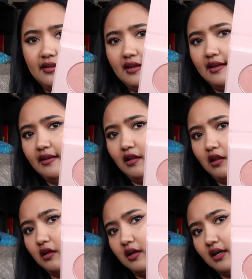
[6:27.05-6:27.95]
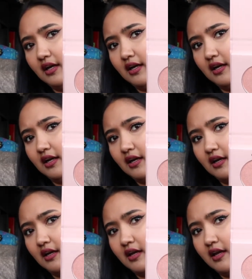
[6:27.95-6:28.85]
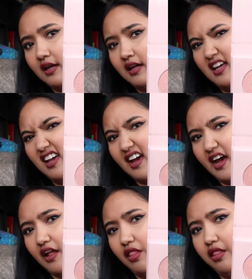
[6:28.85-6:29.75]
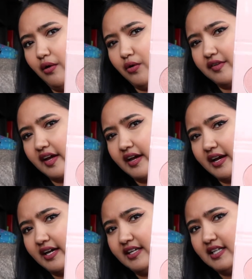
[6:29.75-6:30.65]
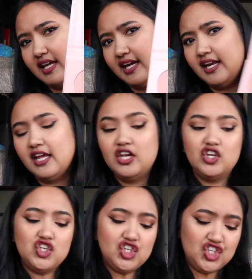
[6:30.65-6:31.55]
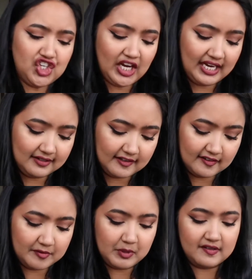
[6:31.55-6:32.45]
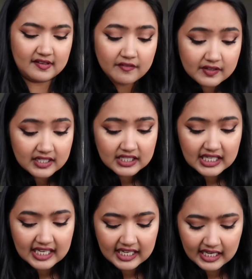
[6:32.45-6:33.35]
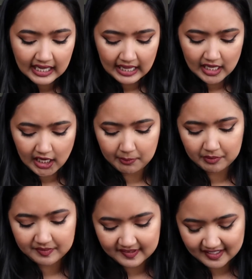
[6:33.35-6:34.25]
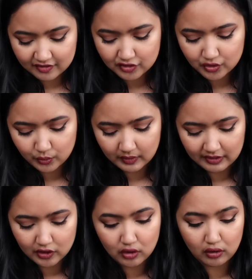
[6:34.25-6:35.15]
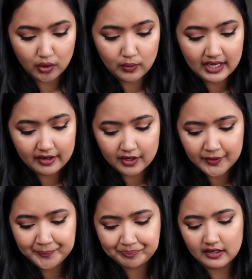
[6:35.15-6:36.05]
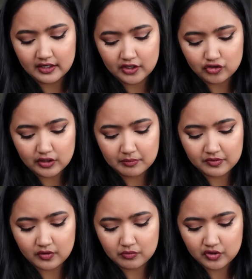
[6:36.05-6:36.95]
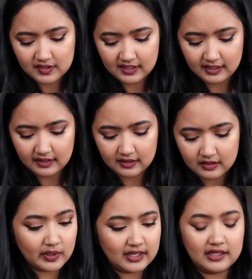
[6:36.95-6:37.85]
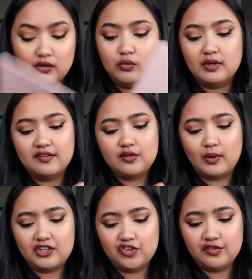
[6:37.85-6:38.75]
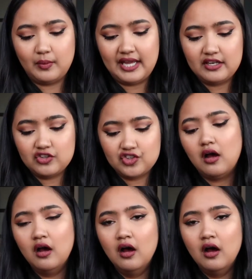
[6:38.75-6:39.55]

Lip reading: and look at those highlight shades. Specifically, I'm obsessed with Glow Getter and Daydream, so I'm just gonna quickly do a swatchy swatch.